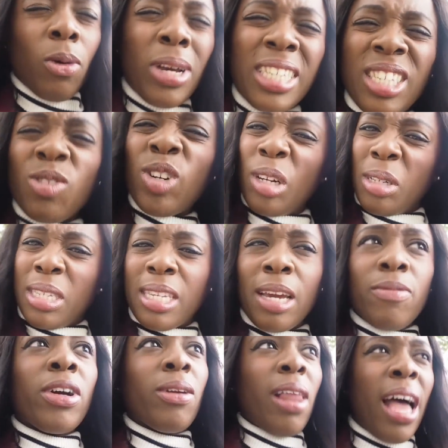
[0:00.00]
Quite surreal to see it
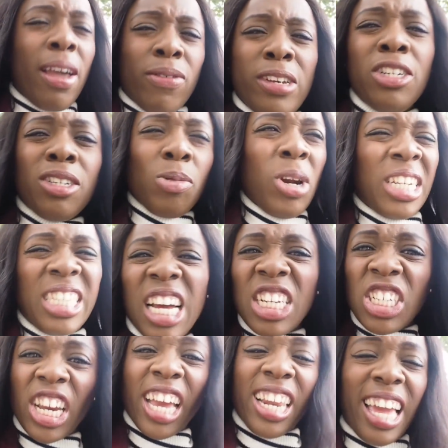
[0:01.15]
in real life. You just want to touch it.